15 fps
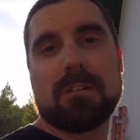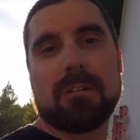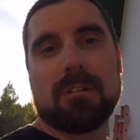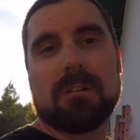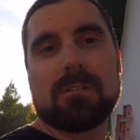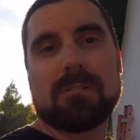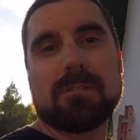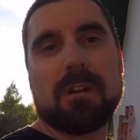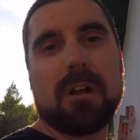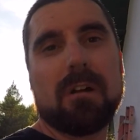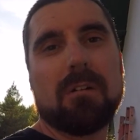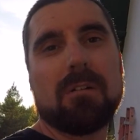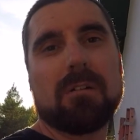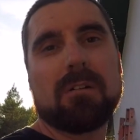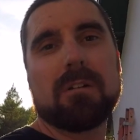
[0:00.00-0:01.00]

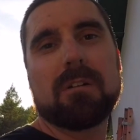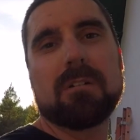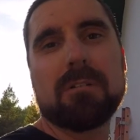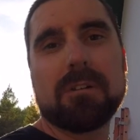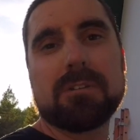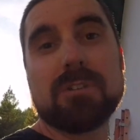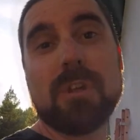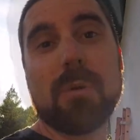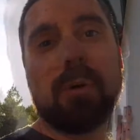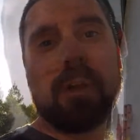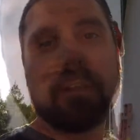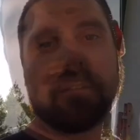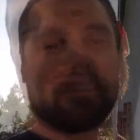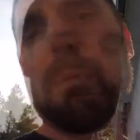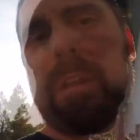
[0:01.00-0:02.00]
So let's do it.
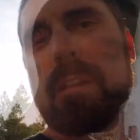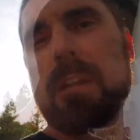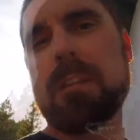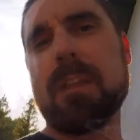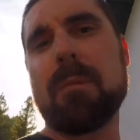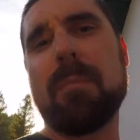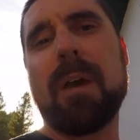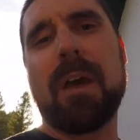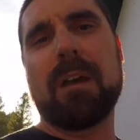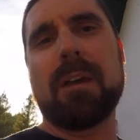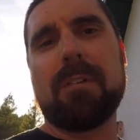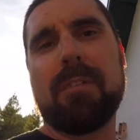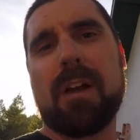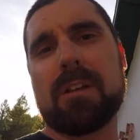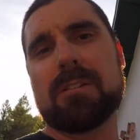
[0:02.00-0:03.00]
I'm gonna take that back.
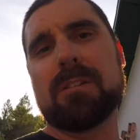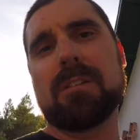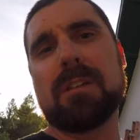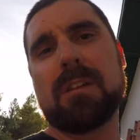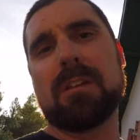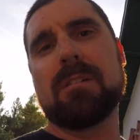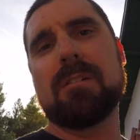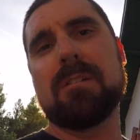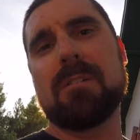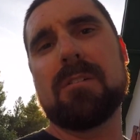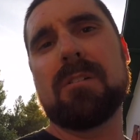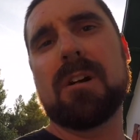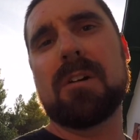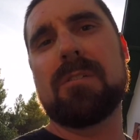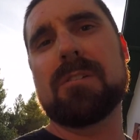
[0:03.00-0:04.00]
I've actually
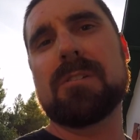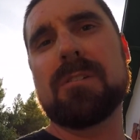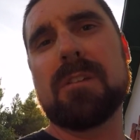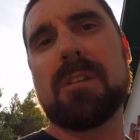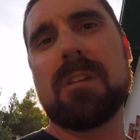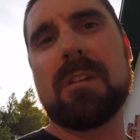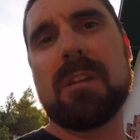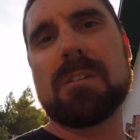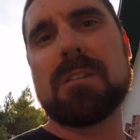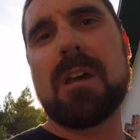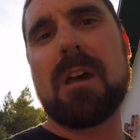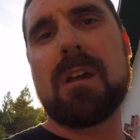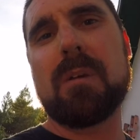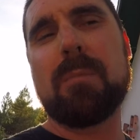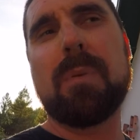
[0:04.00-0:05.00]
harvested an
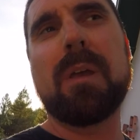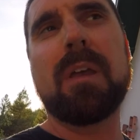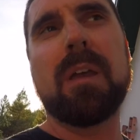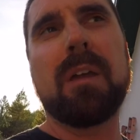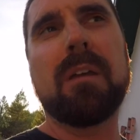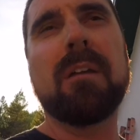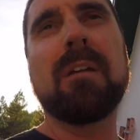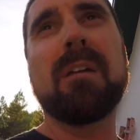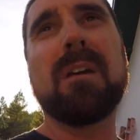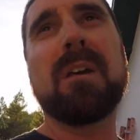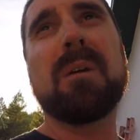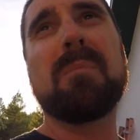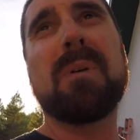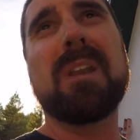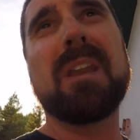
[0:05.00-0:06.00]
entire pig,
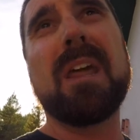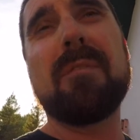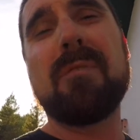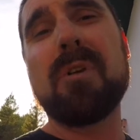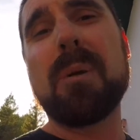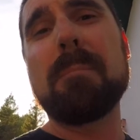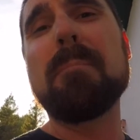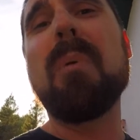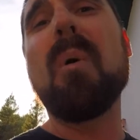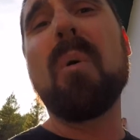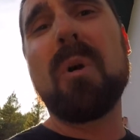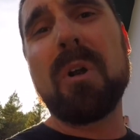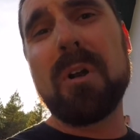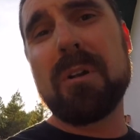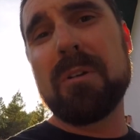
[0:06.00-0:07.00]
but never a
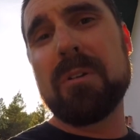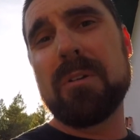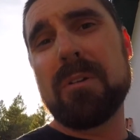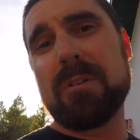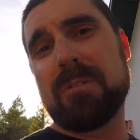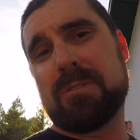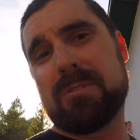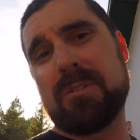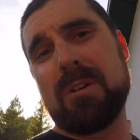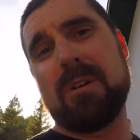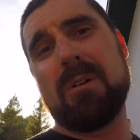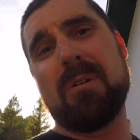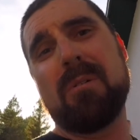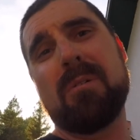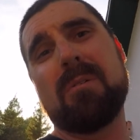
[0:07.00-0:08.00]
boar.
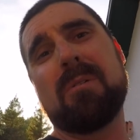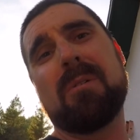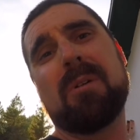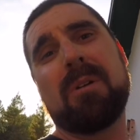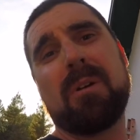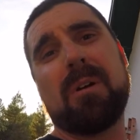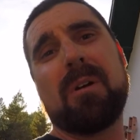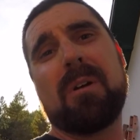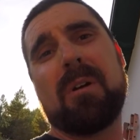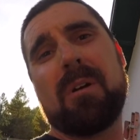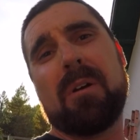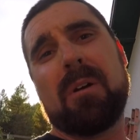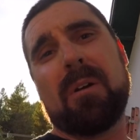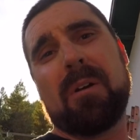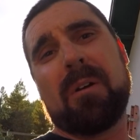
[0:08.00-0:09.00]
So
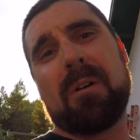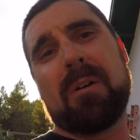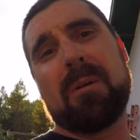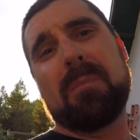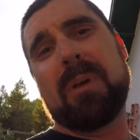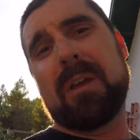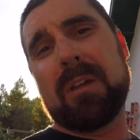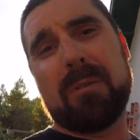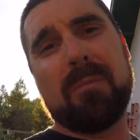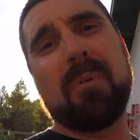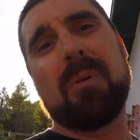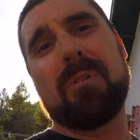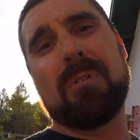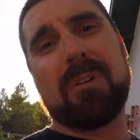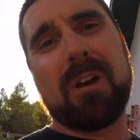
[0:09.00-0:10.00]
pig and a
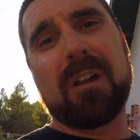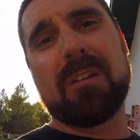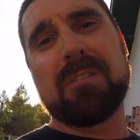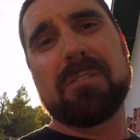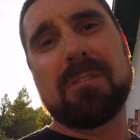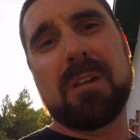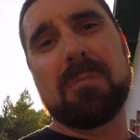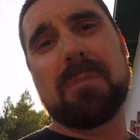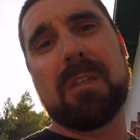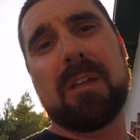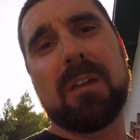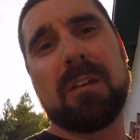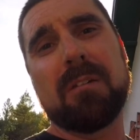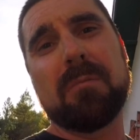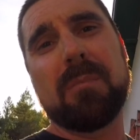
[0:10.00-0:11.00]
boar, they're kind of the same
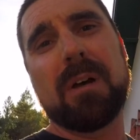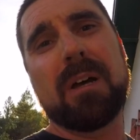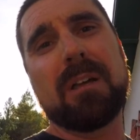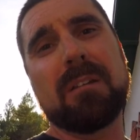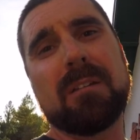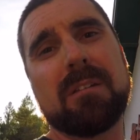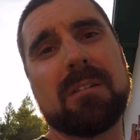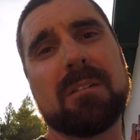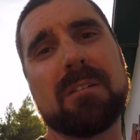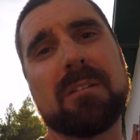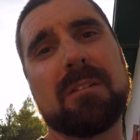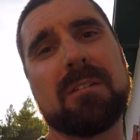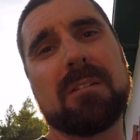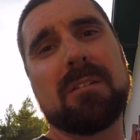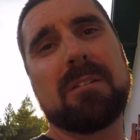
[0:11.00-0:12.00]
thing, but
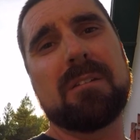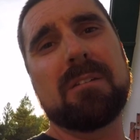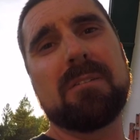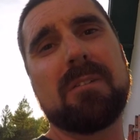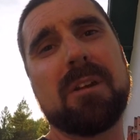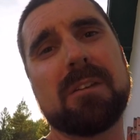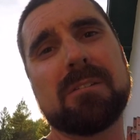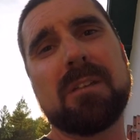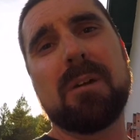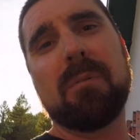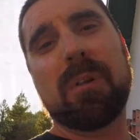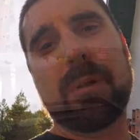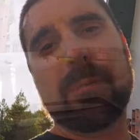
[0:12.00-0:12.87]
you guys get what I'm